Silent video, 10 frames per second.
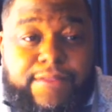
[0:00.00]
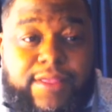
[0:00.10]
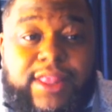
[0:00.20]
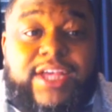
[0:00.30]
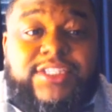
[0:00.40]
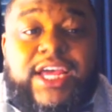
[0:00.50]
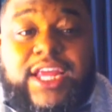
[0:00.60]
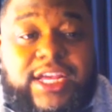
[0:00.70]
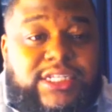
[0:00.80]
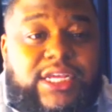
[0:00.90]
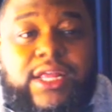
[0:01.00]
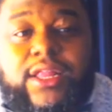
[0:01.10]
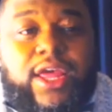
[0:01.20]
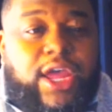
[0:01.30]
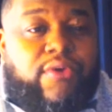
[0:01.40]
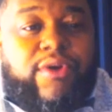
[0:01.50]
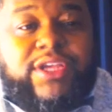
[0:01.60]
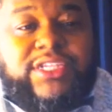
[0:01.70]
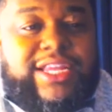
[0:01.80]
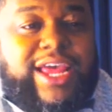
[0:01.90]
It doesn't
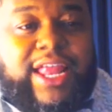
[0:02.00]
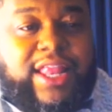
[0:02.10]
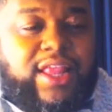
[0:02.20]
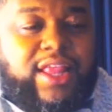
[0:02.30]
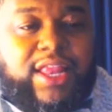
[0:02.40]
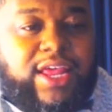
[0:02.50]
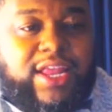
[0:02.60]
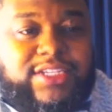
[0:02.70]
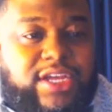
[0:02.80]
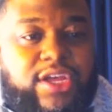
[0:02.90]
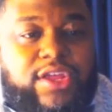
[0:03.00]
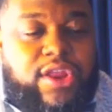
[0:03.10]
increase, and it doesn't